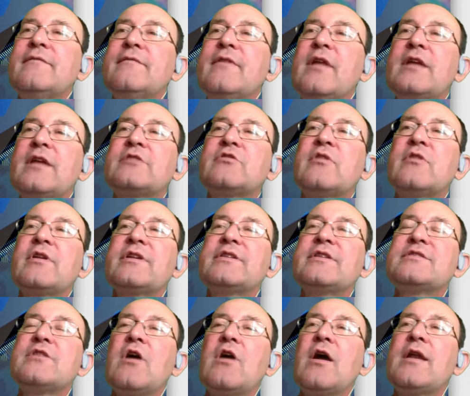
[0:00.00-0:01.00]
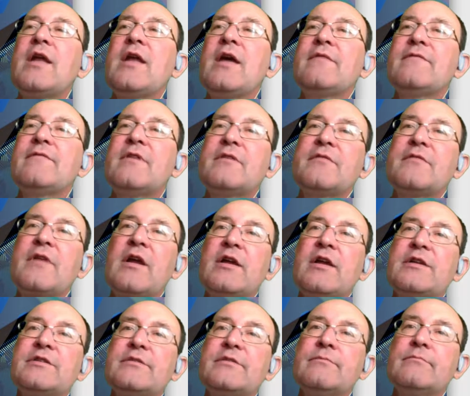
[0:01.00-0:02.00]
for electronic design and
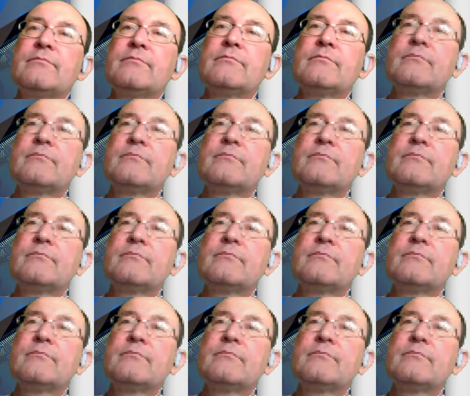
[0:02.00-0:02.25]
verification.